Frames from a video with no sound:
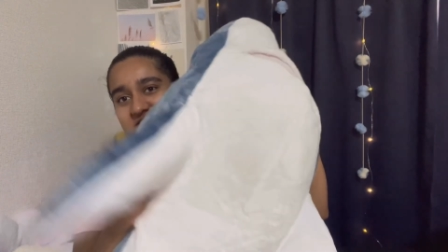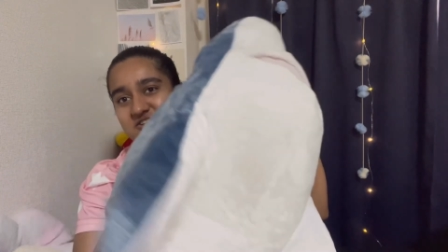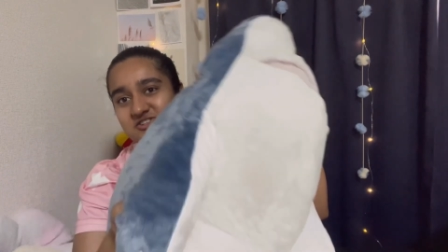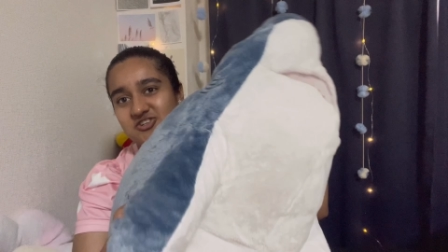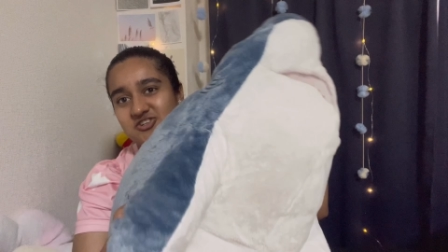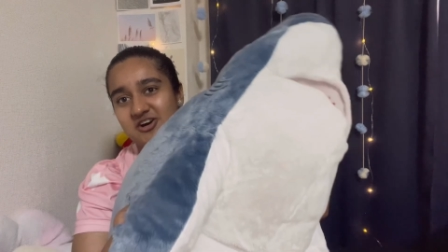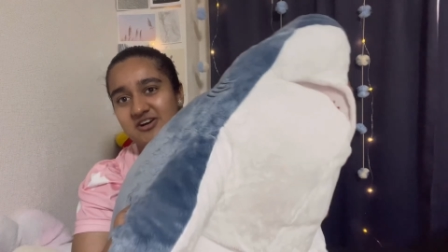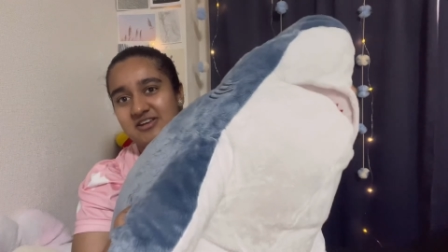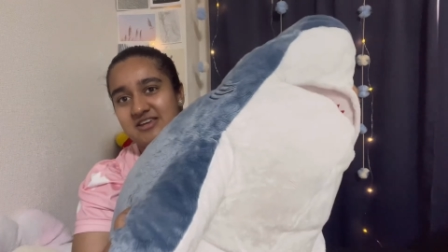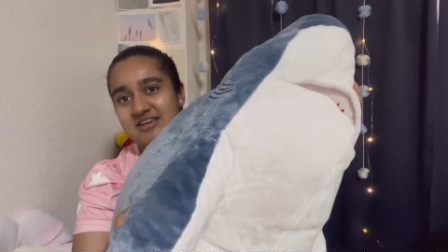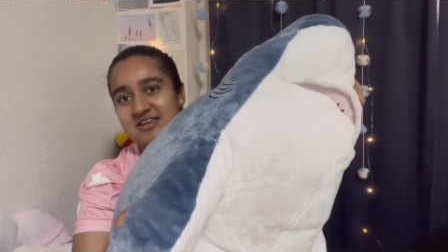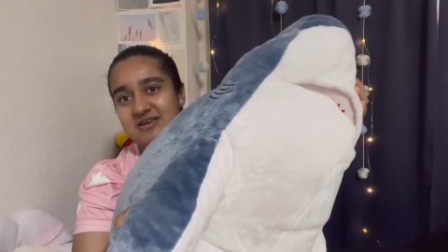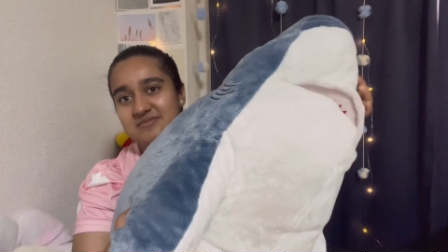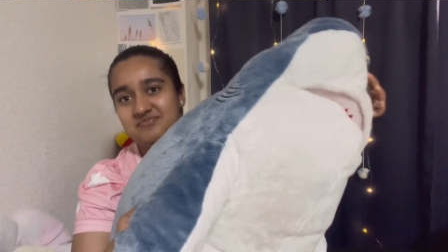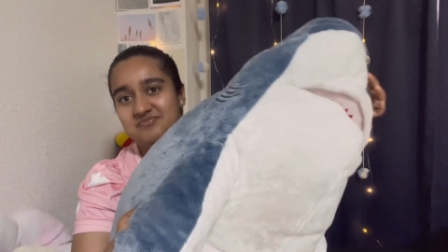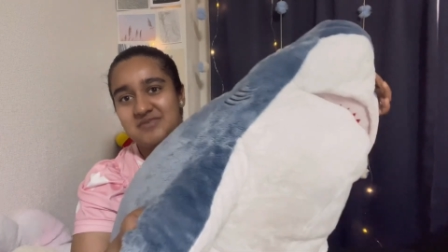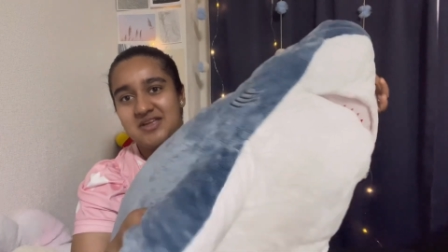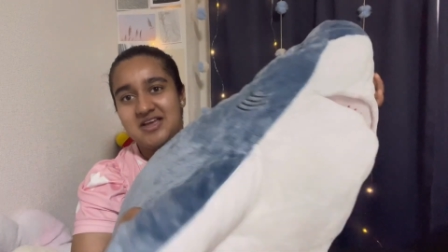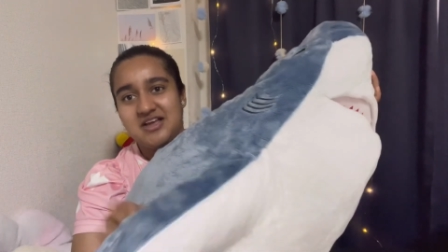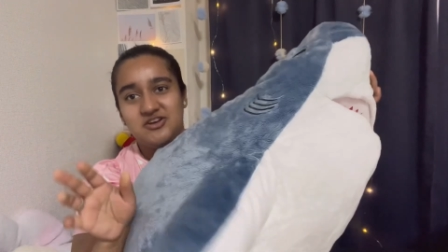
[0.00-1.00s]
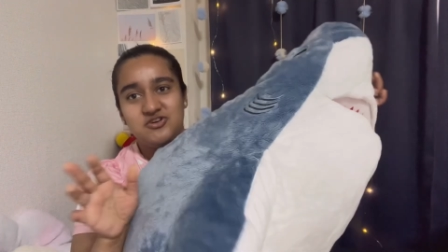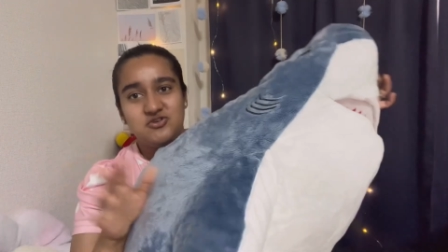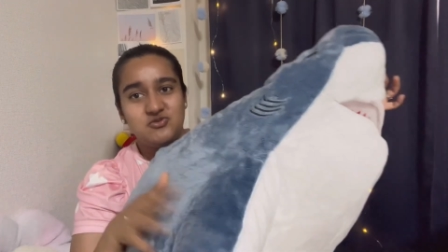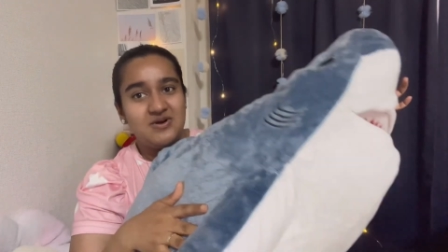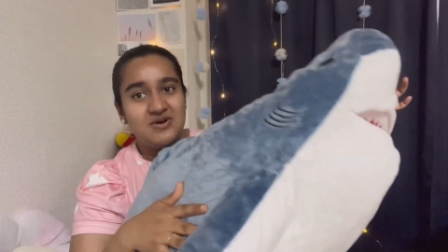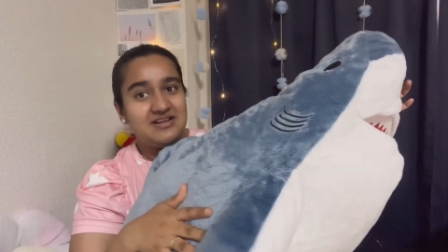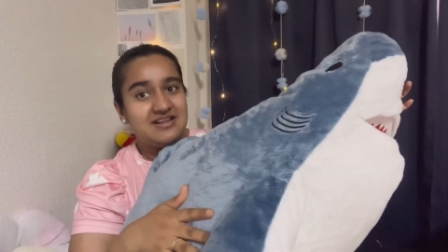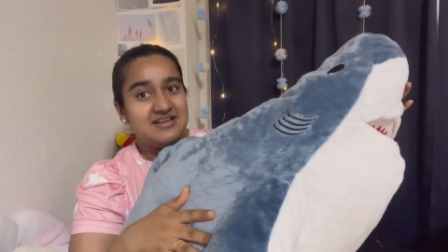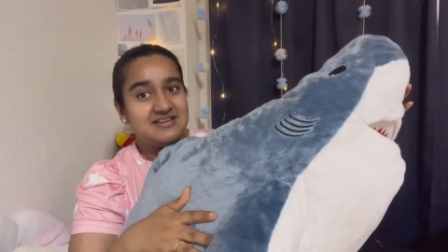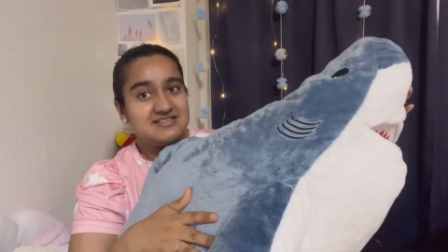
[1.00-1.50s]
Sharky. Do
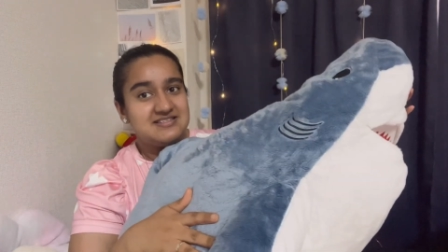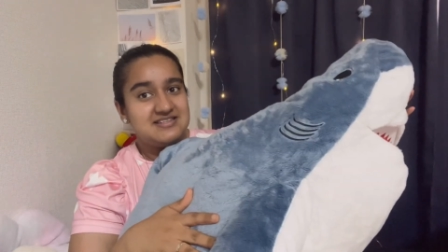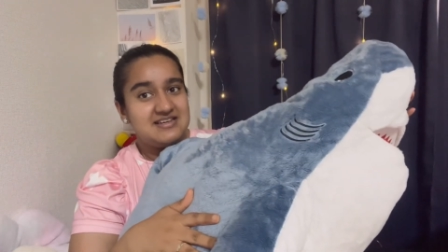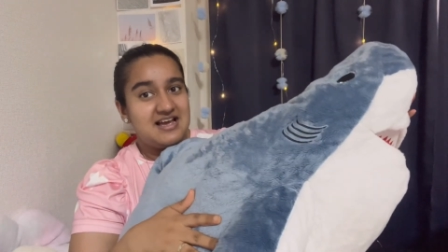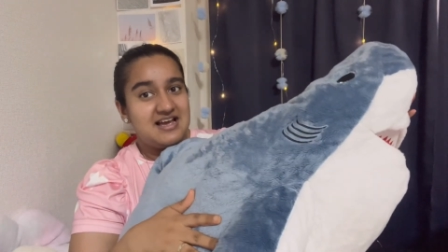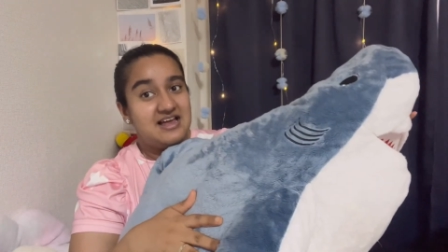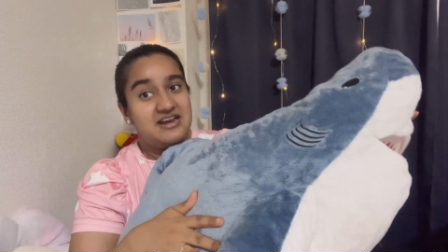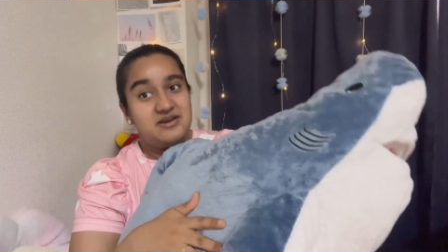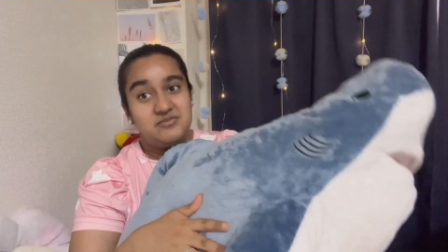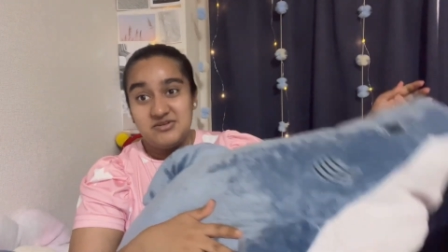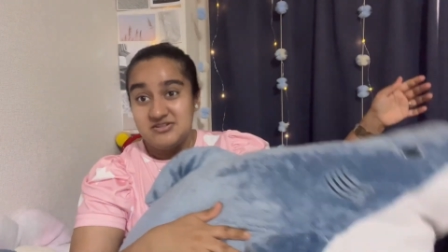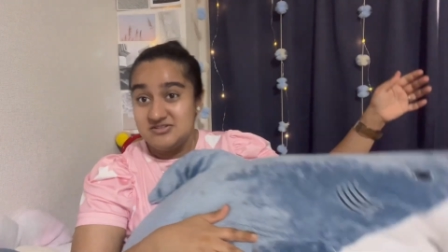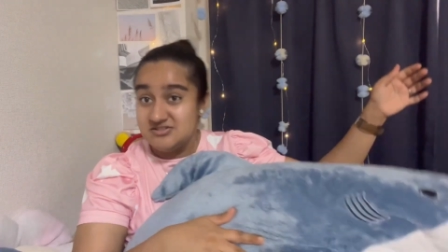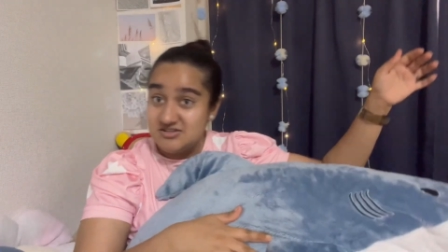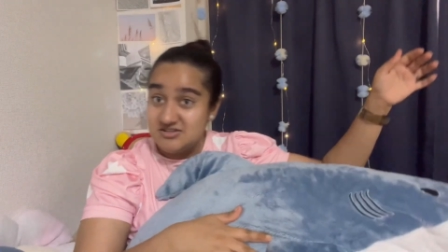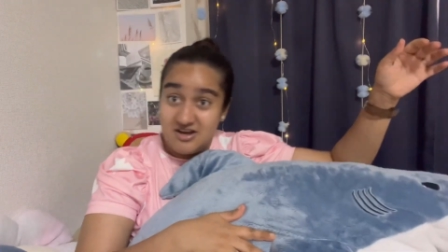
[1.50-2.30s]
I like sea animals?